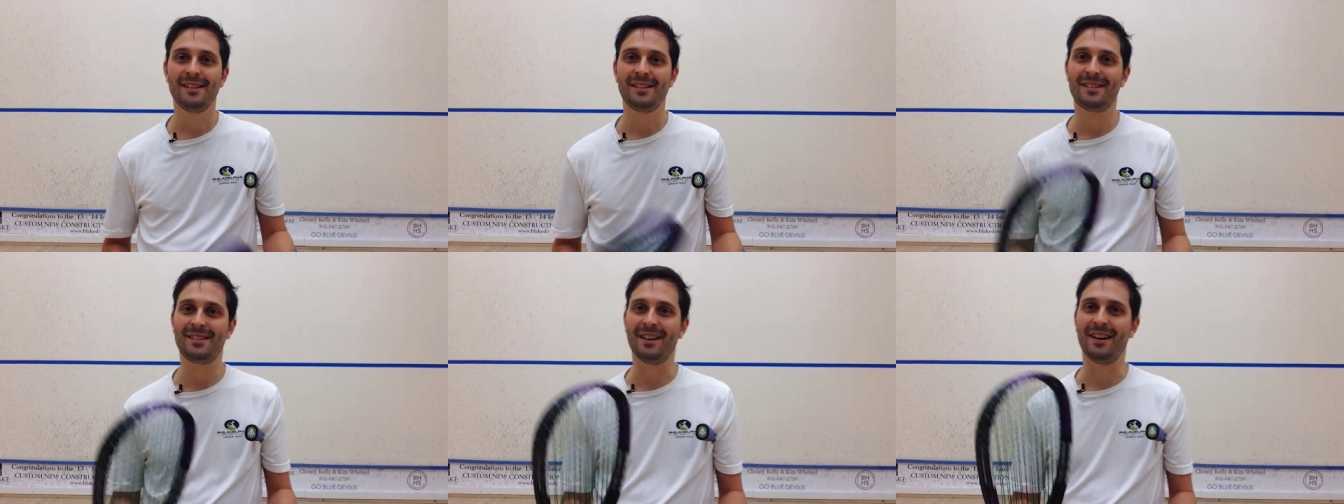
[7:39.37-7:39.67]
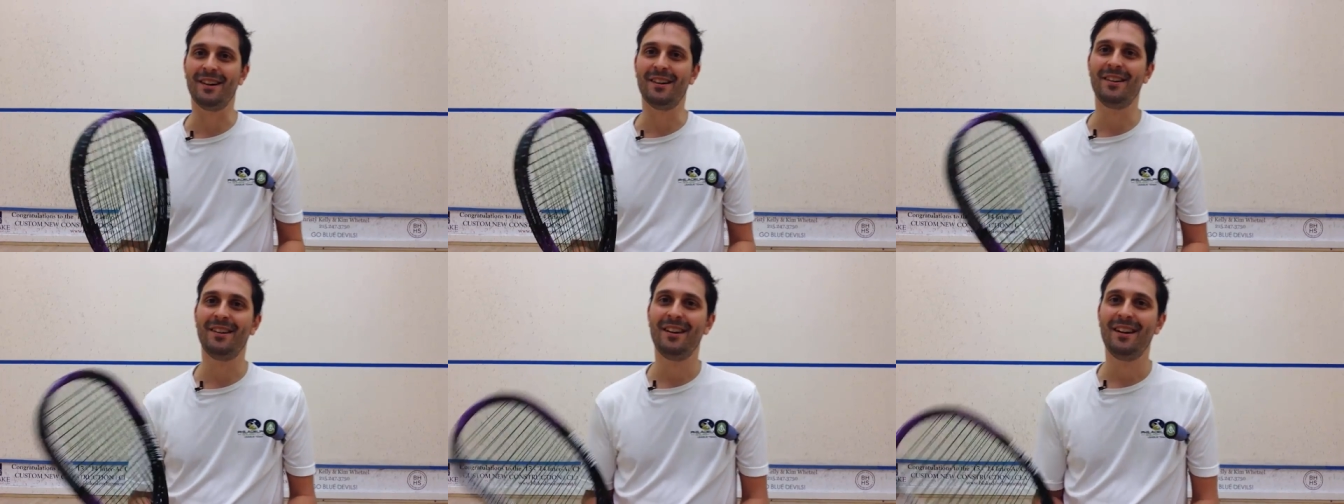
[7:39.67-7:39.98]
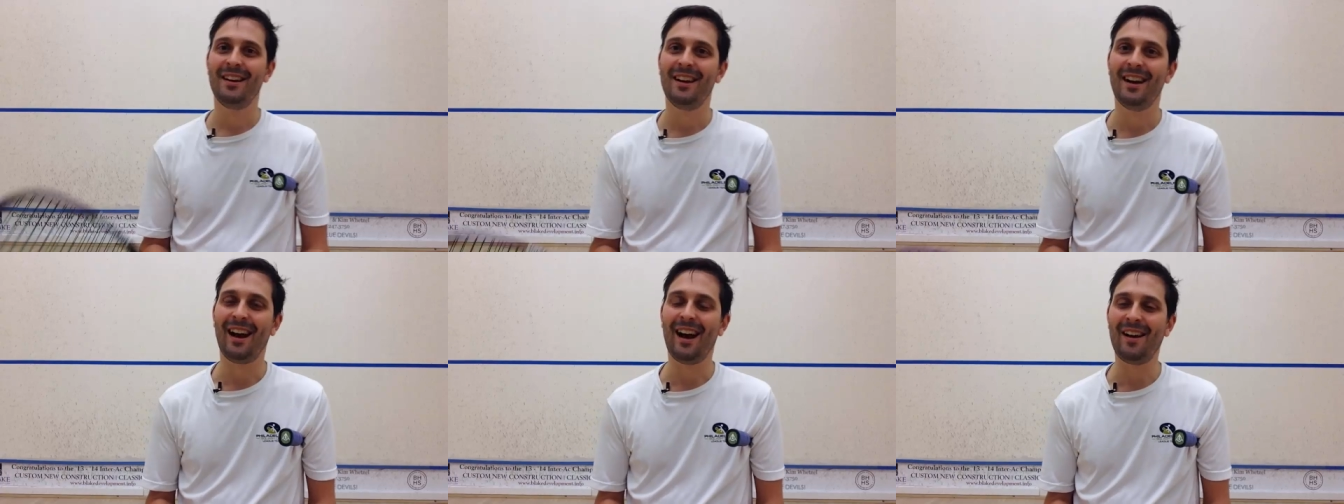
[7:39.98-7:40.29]
So,
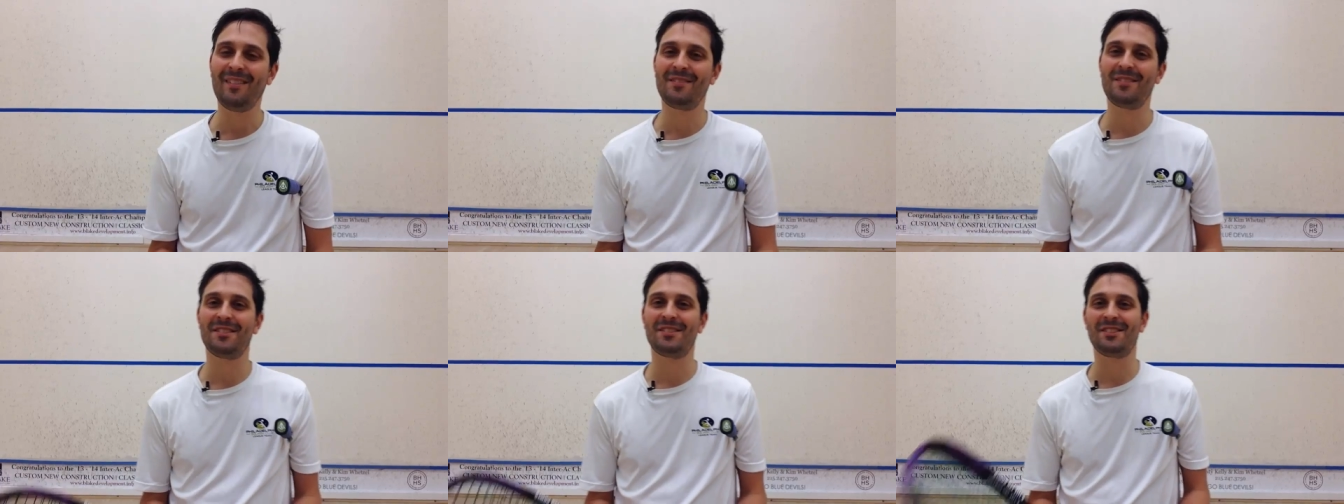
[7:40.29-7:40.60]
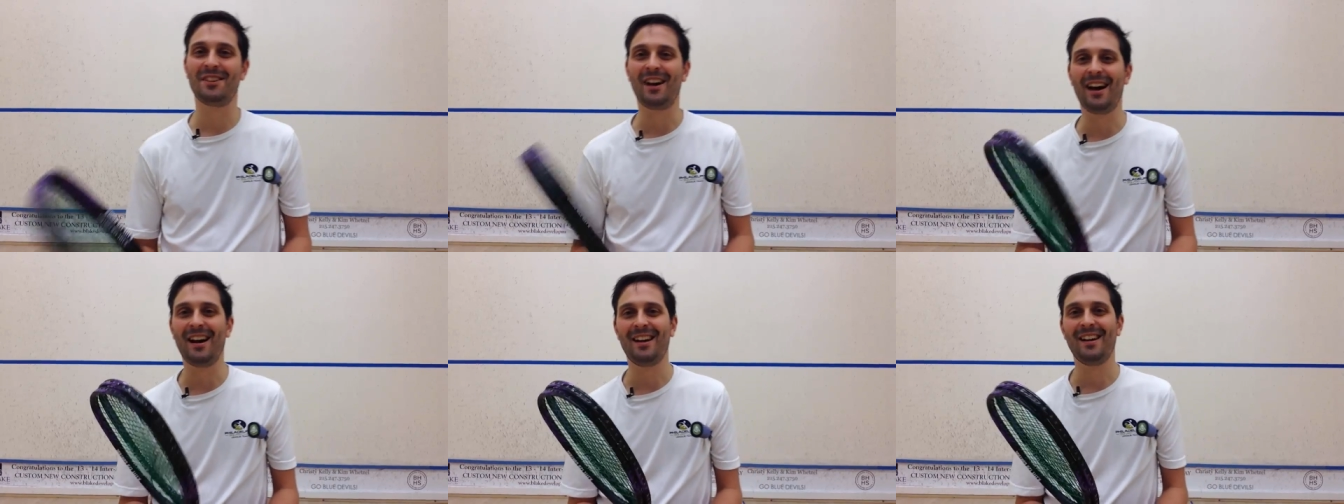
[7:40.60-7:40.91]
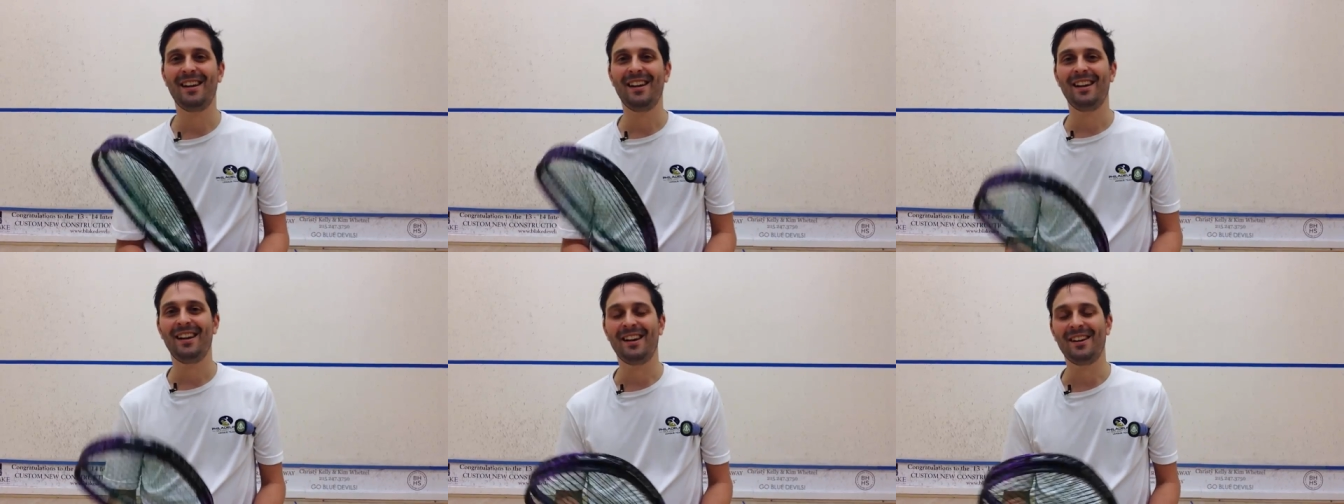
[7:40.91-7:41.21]
after, so I,
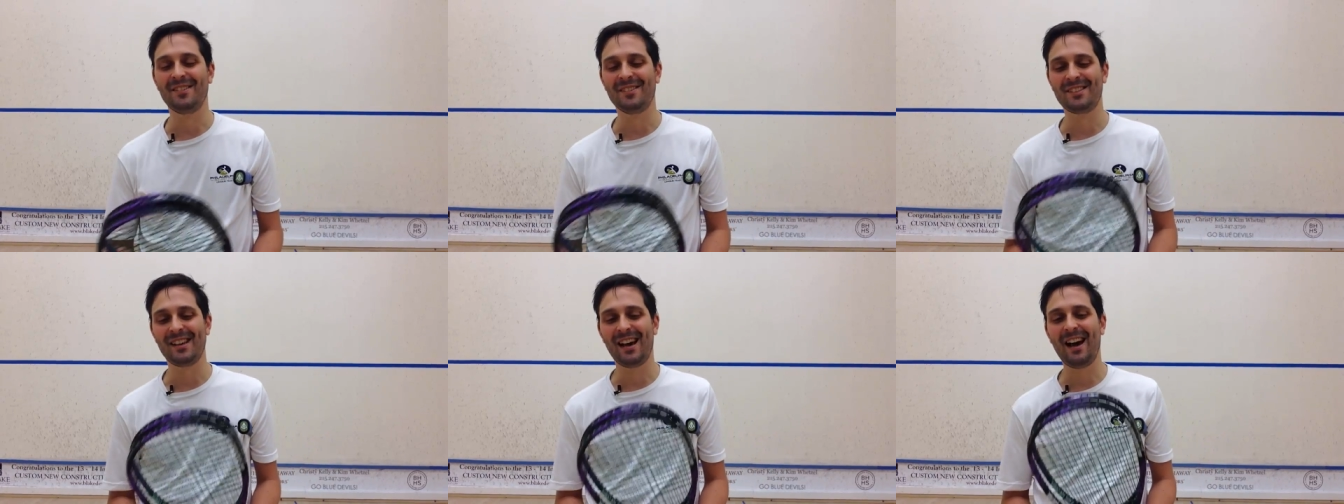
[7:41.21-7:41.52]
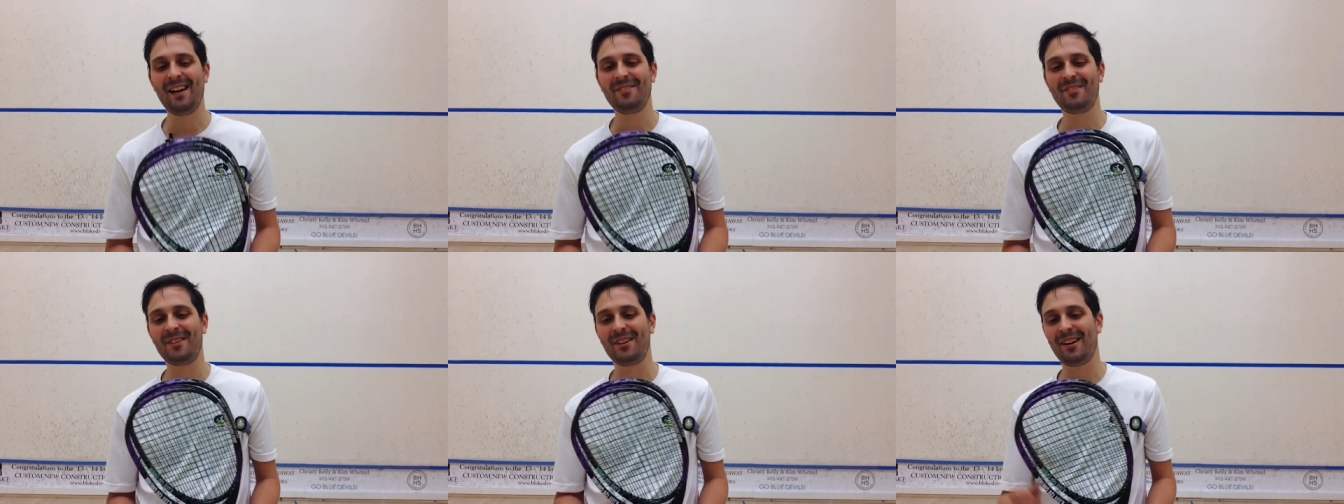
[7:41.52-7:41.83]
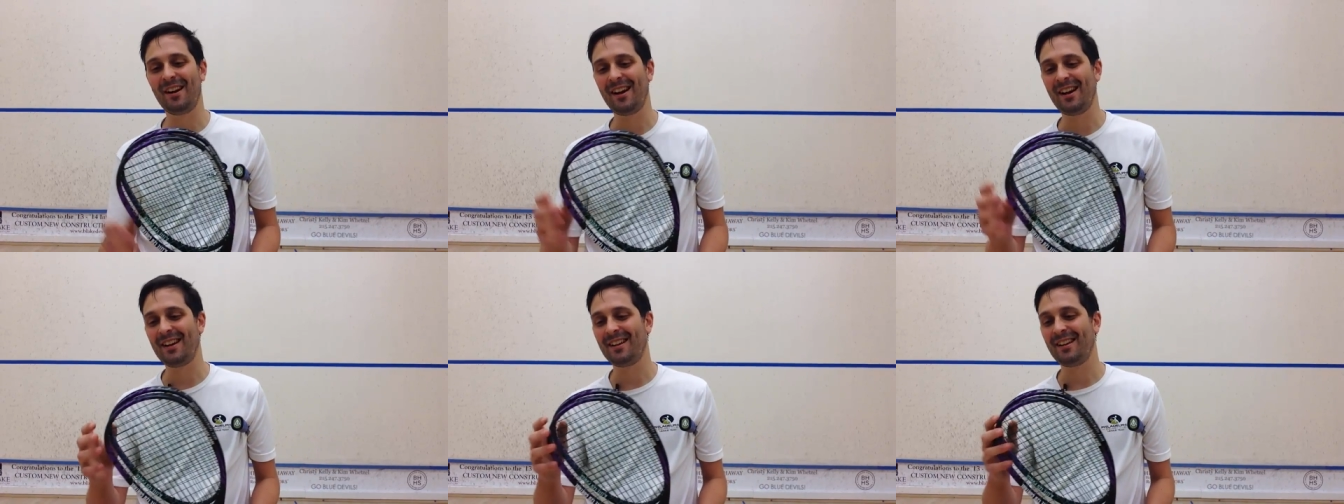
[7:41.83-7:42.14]
it was
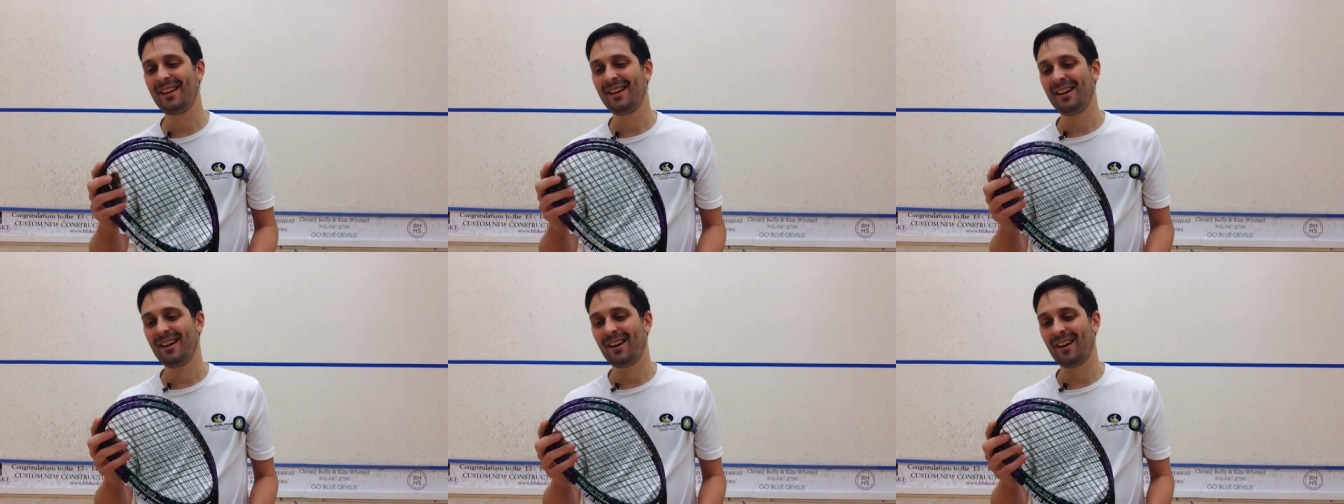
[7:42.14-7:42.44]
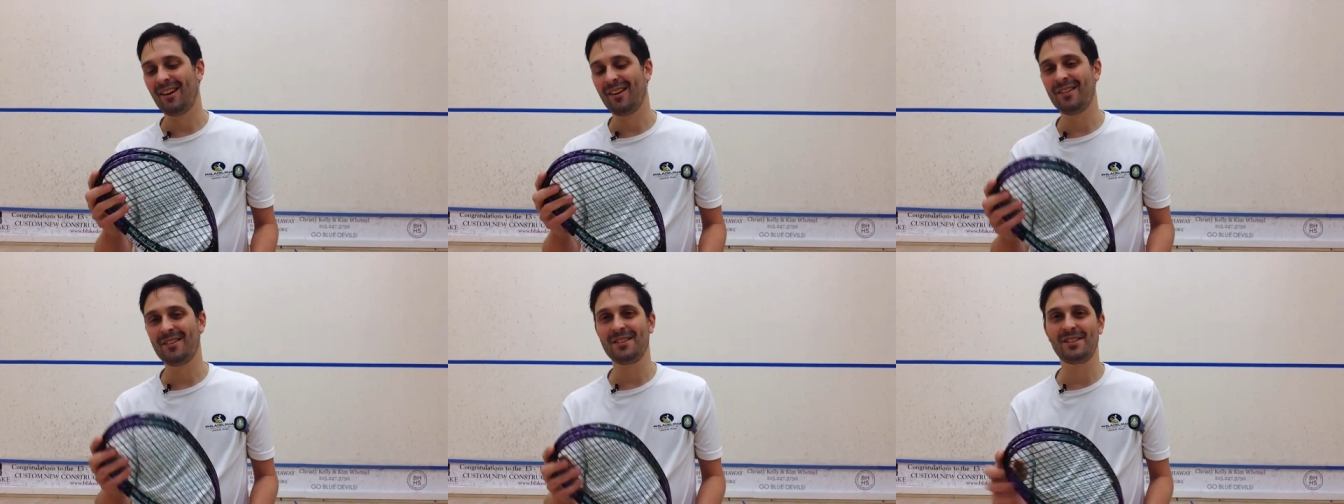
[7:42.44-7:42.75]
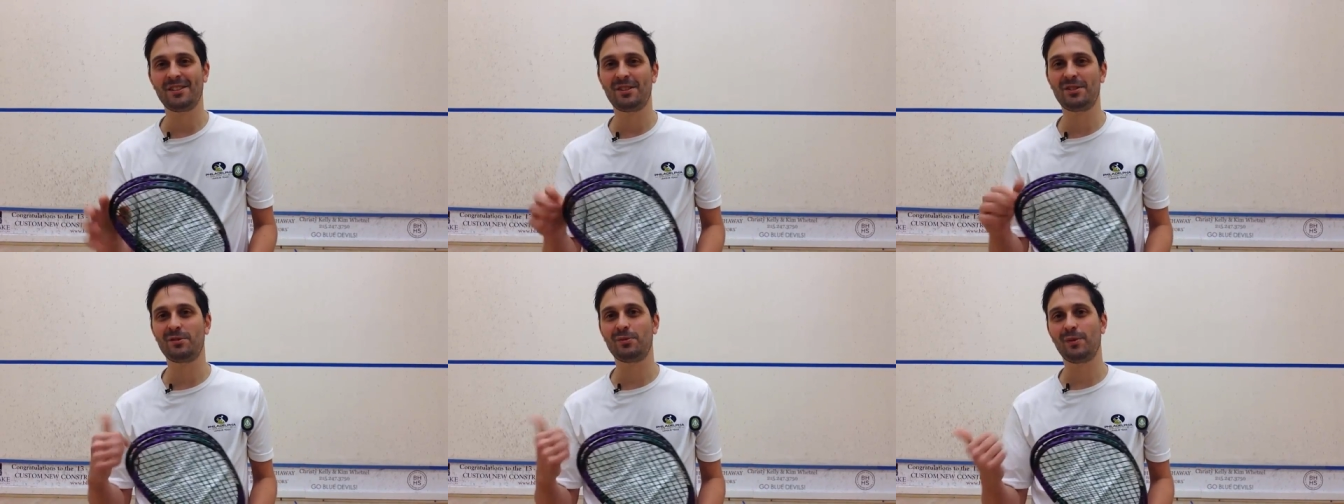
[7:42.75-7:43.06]
after I had already
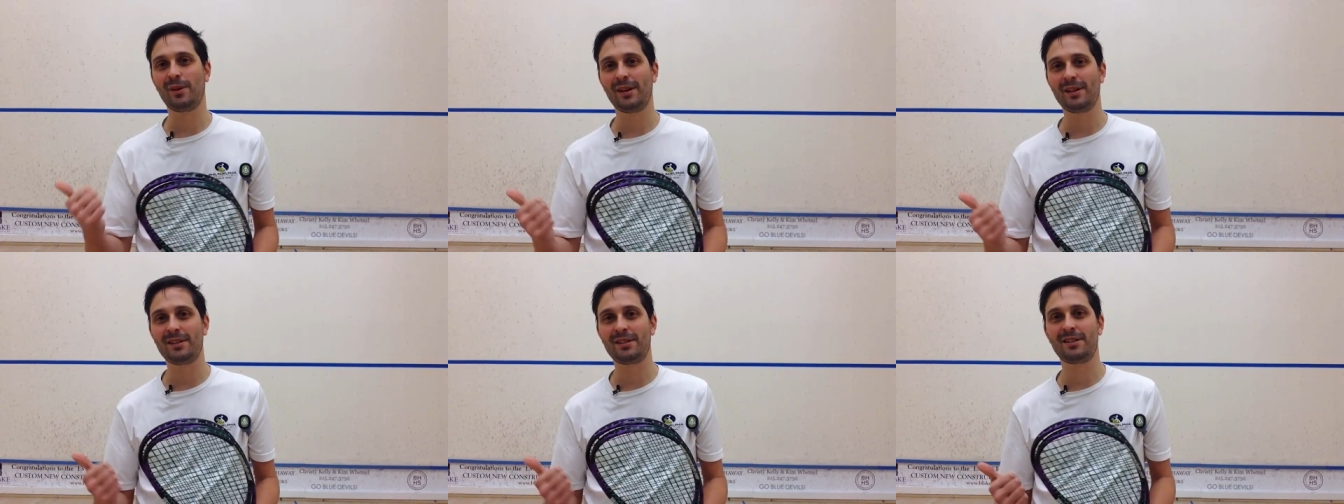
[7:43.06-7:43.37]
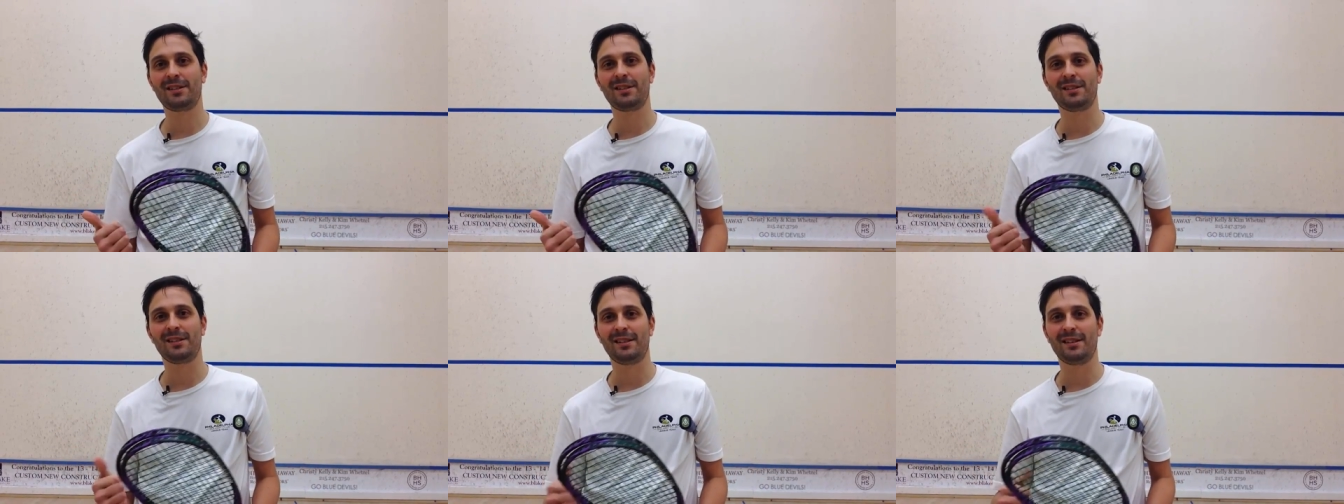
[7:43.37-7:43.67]
switched,